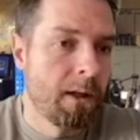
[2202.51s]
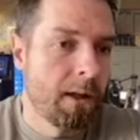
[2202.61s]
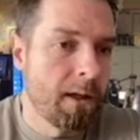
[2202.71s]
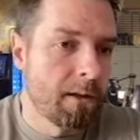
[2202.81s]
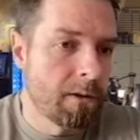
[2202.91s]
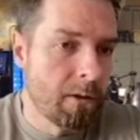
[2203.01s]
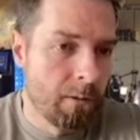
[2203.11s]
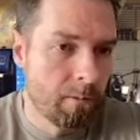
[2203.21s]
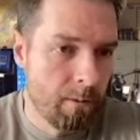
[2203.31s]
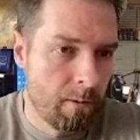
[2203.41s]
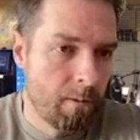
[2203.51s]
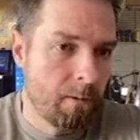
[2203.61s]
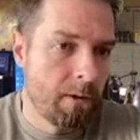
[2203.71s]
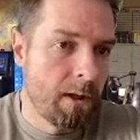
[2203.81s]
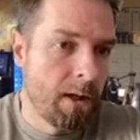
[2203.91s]
Okay, so
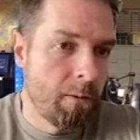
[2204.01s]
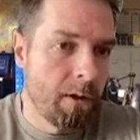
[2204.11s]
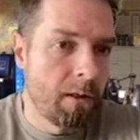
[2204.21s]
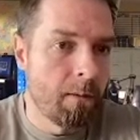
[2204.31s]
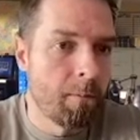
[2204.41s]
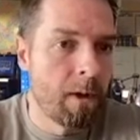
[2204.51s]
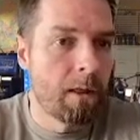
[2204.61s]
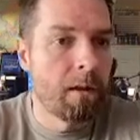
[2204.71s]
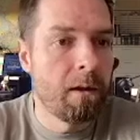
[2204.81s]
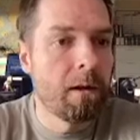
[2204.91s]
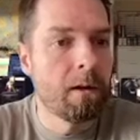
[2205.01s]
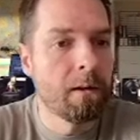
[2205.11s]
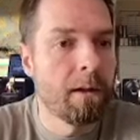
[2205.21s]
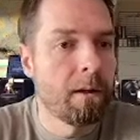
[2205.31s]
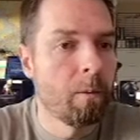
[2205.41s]
now we got the month year
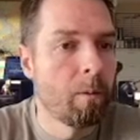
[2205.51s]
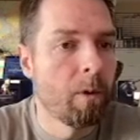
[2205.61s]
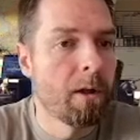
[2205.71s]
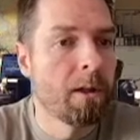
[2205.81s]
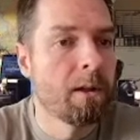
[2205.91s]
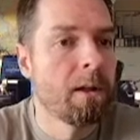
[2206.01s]
like we wanted.